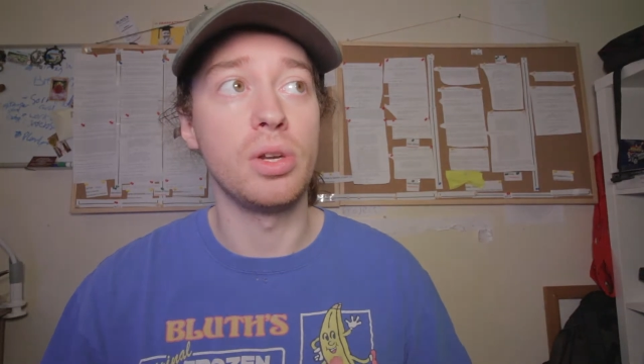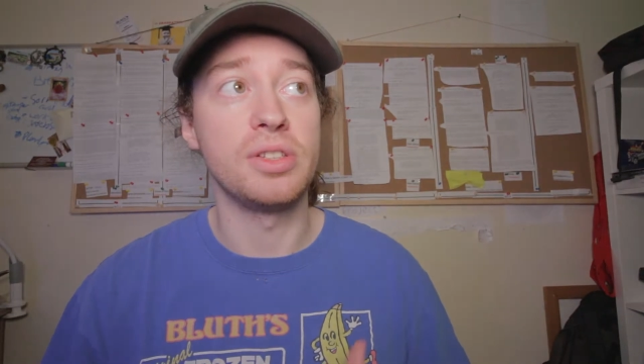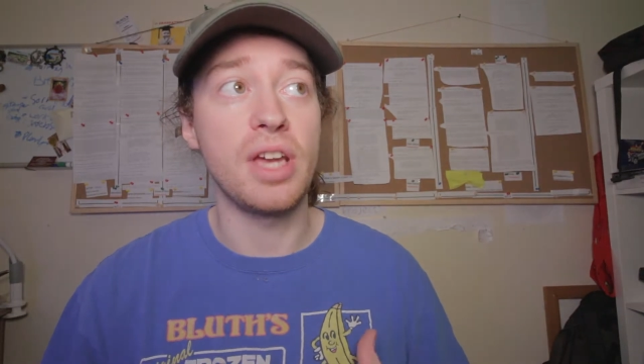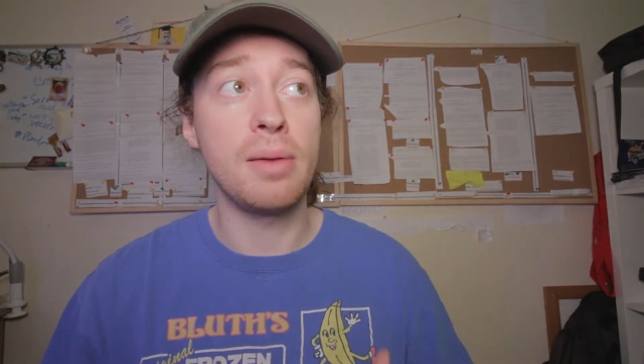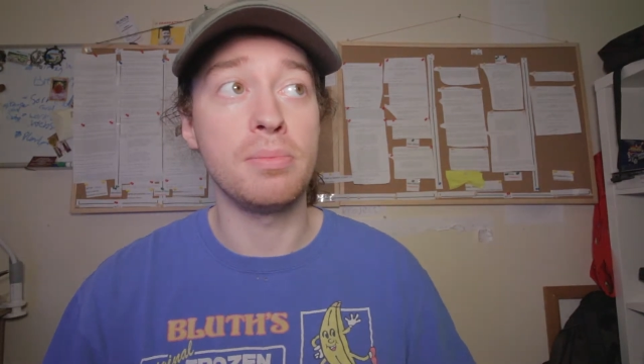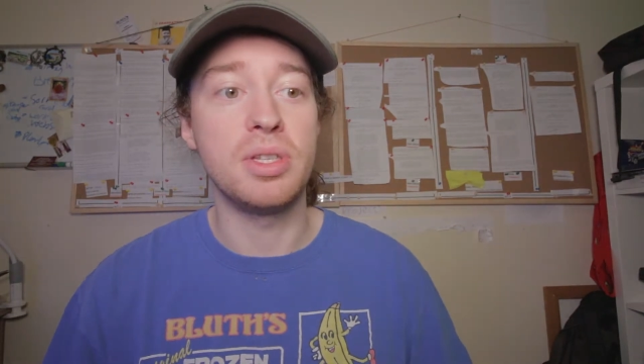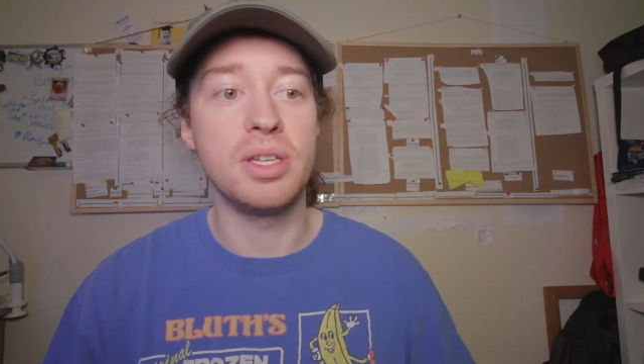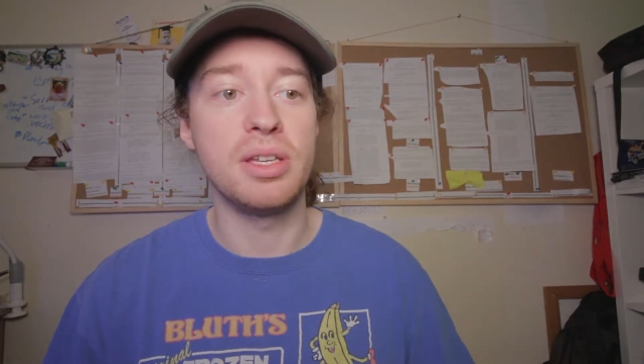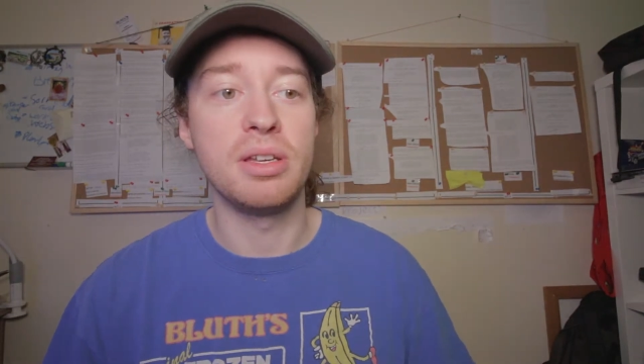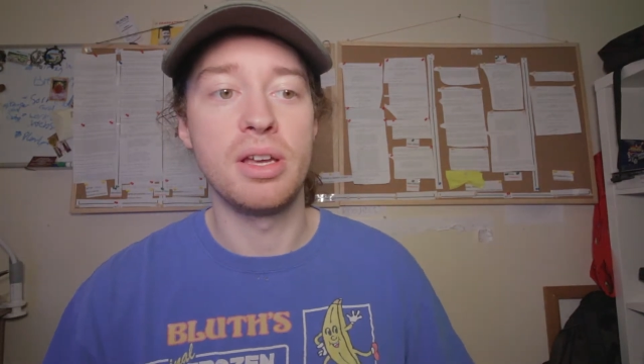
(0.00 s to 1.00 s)
It's
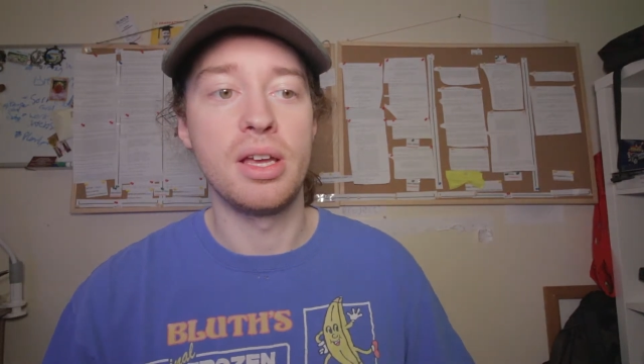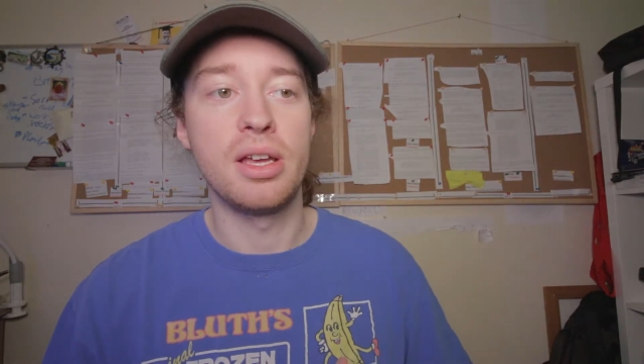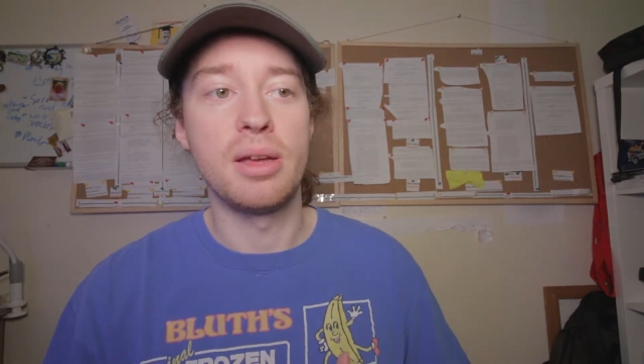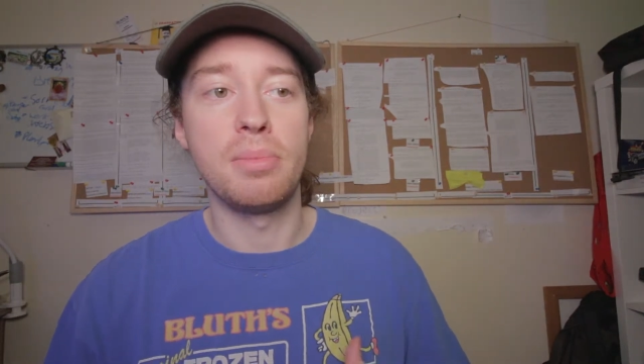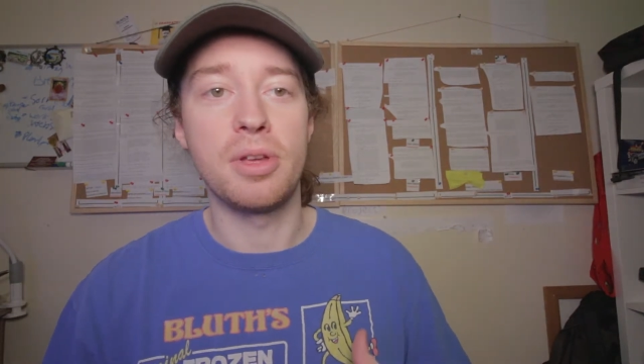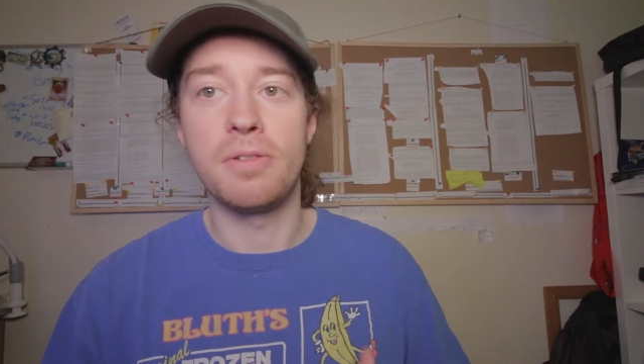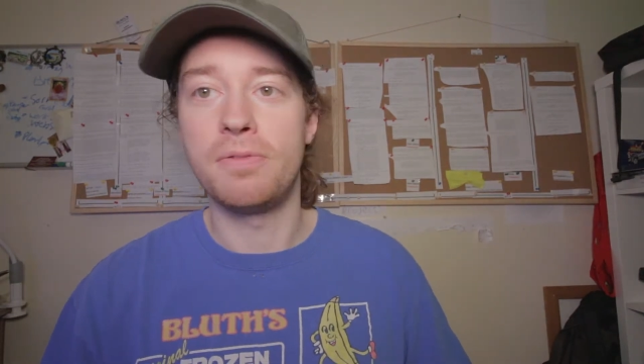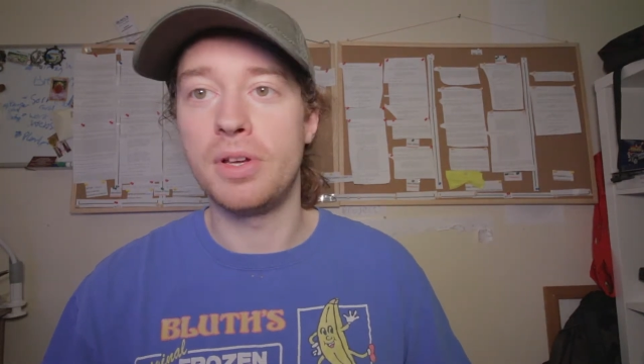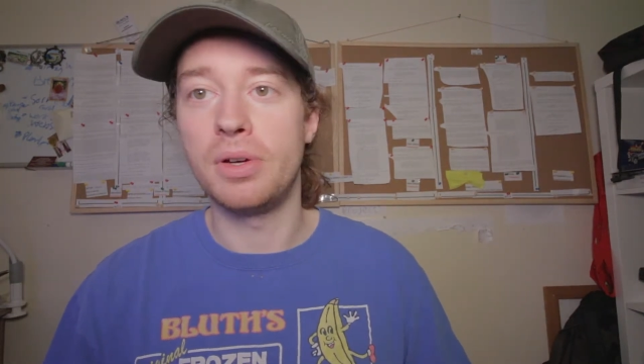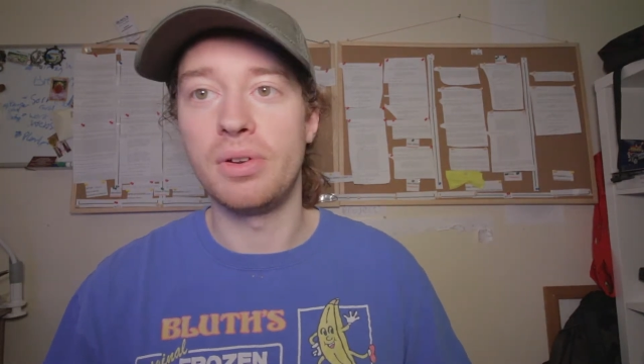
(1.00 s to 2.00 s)
empty, but you
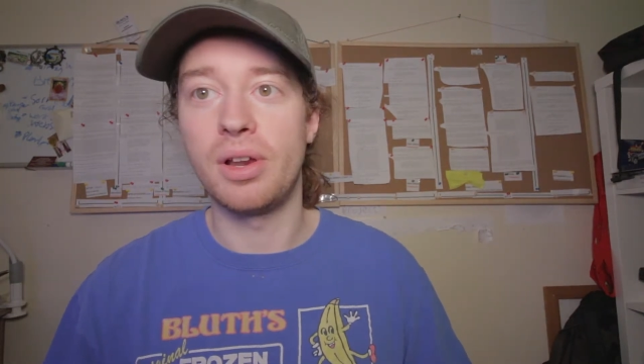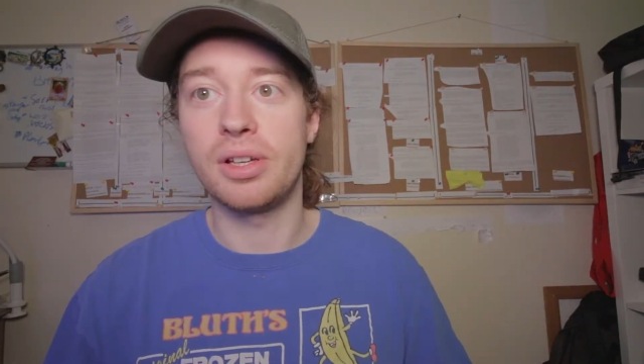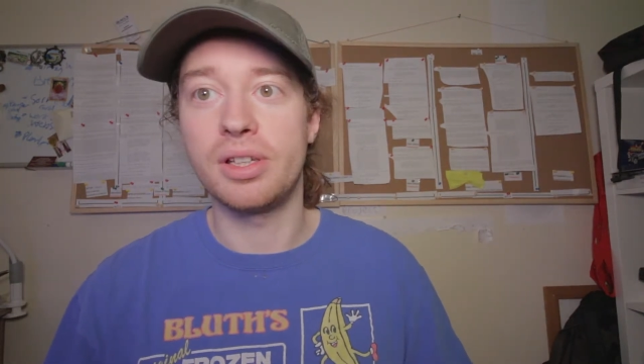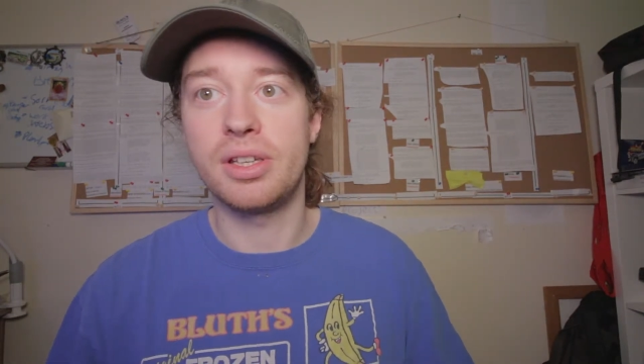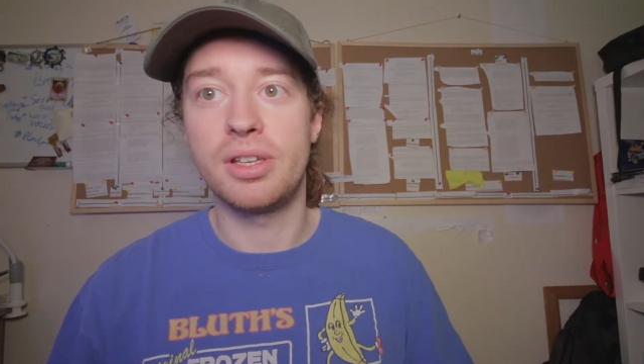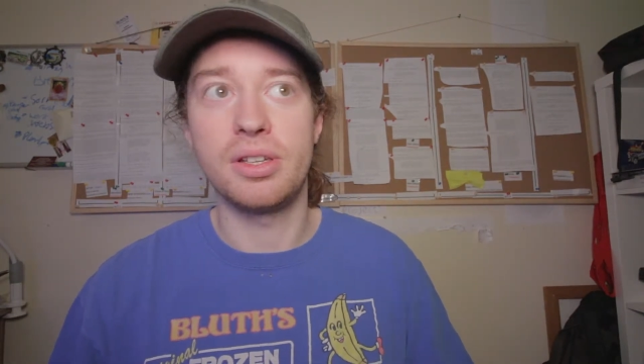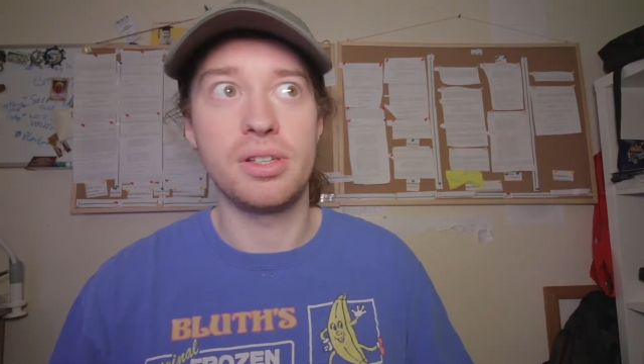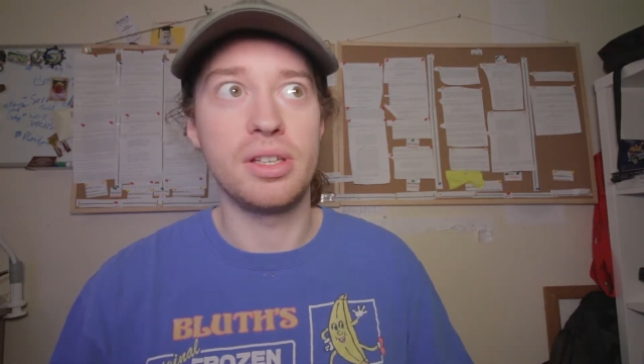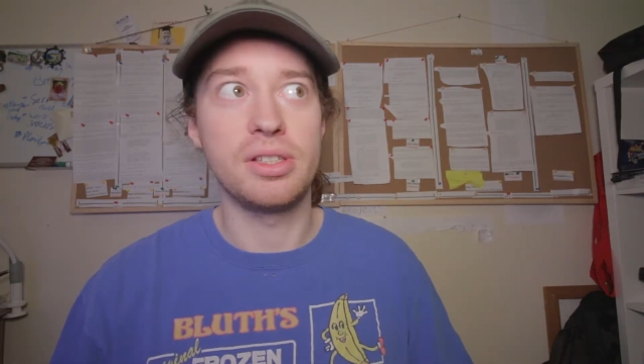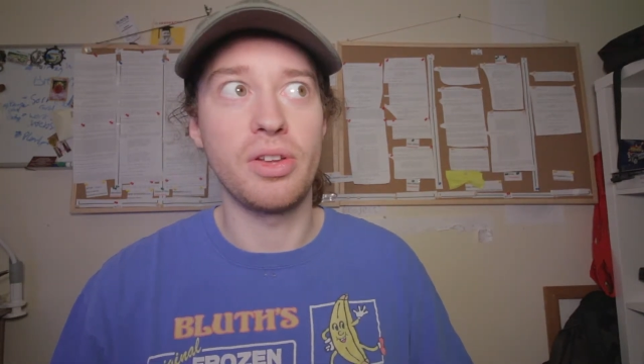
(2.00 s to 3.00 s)
feel
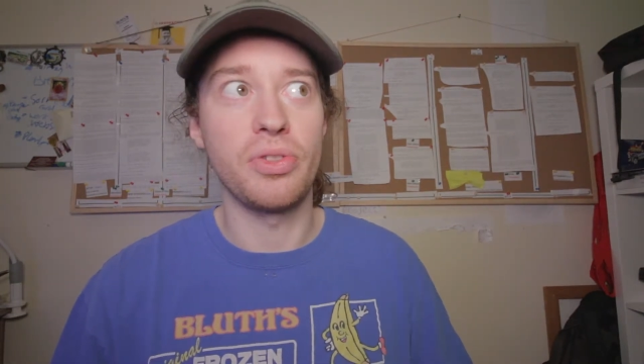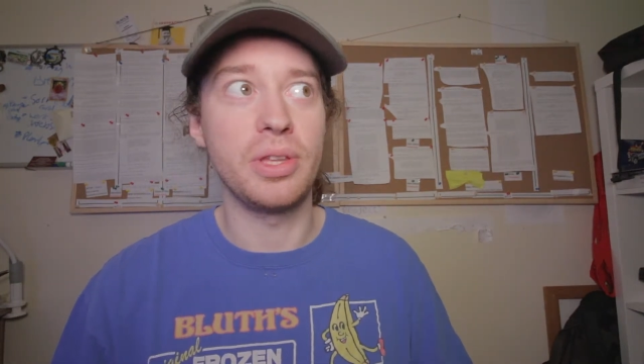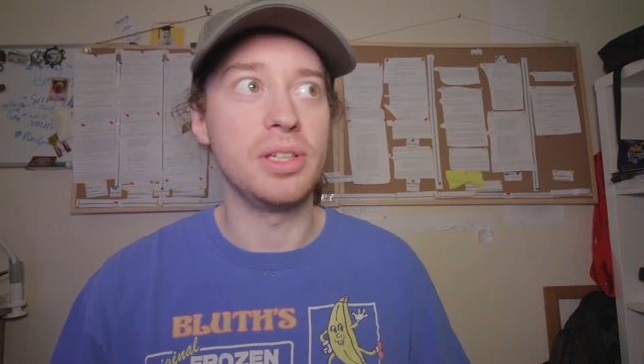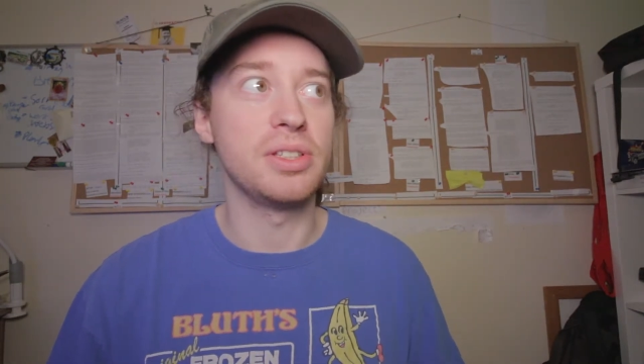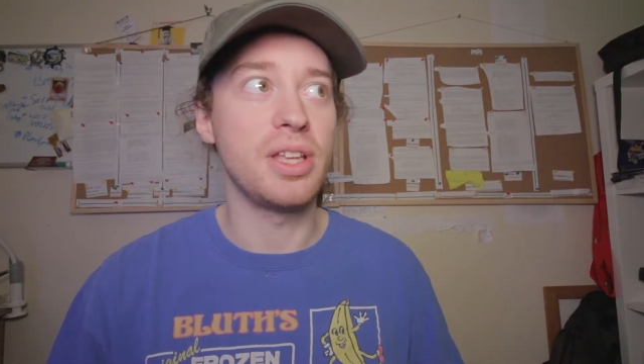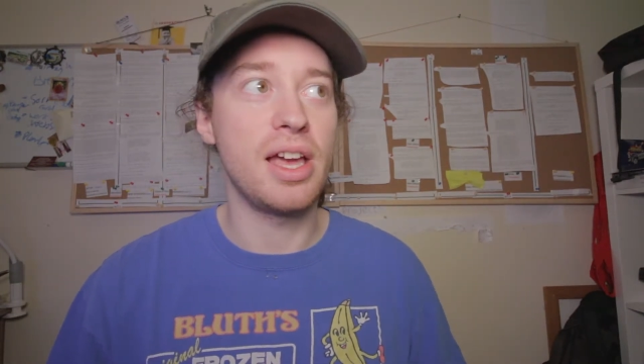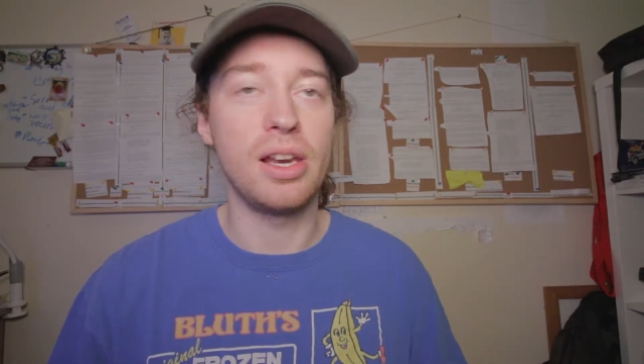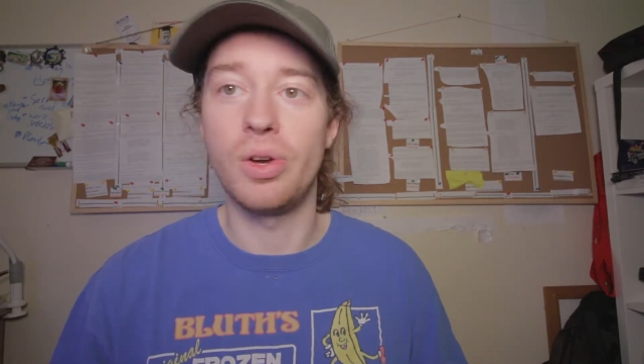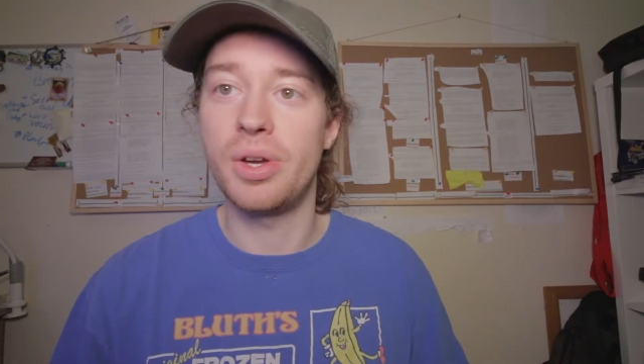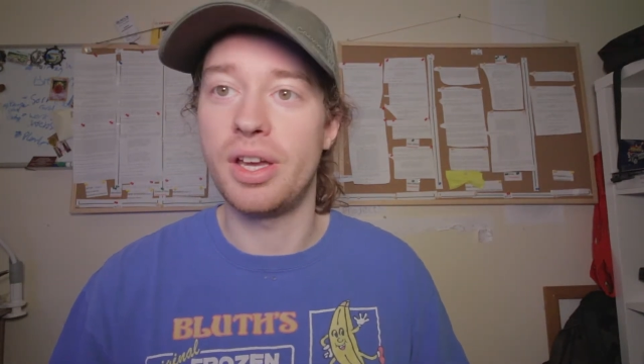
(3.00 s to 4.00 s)
like something's there
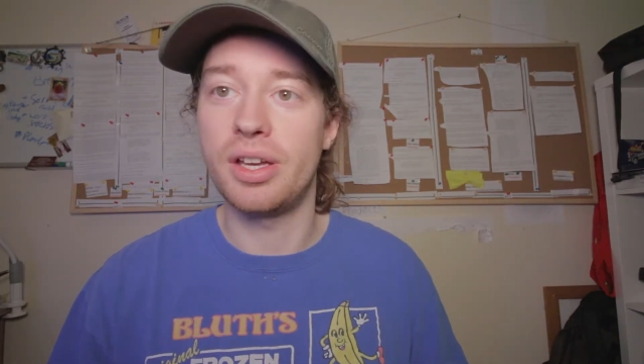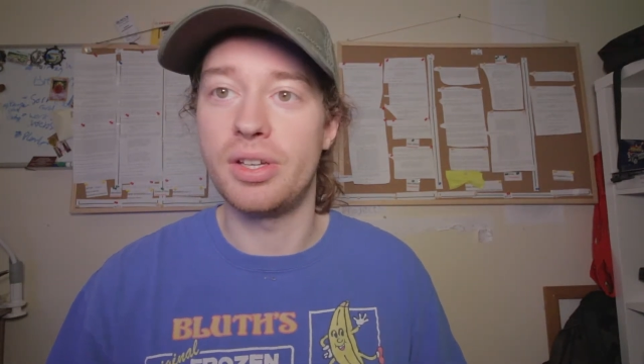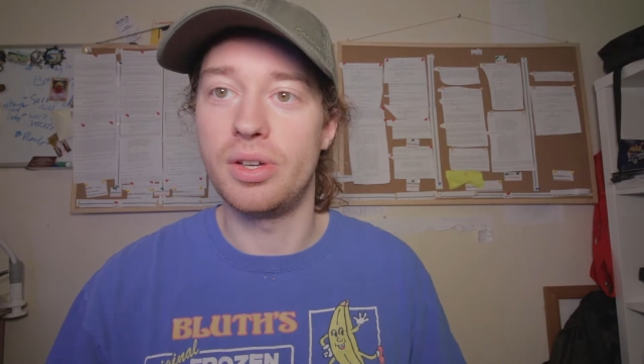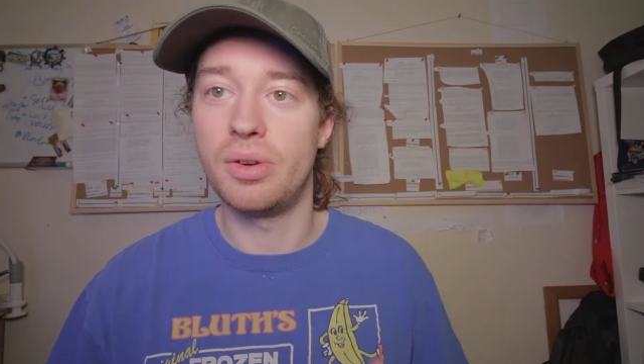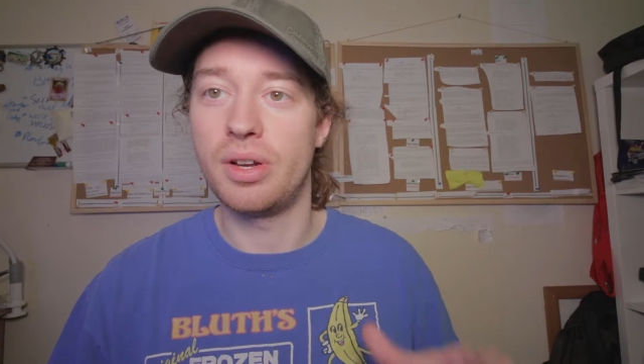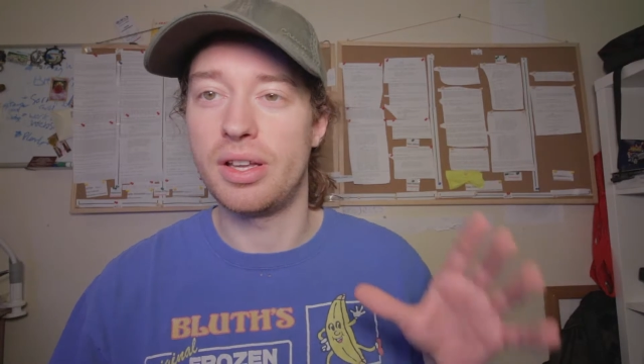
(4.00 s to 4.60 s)
looking at you.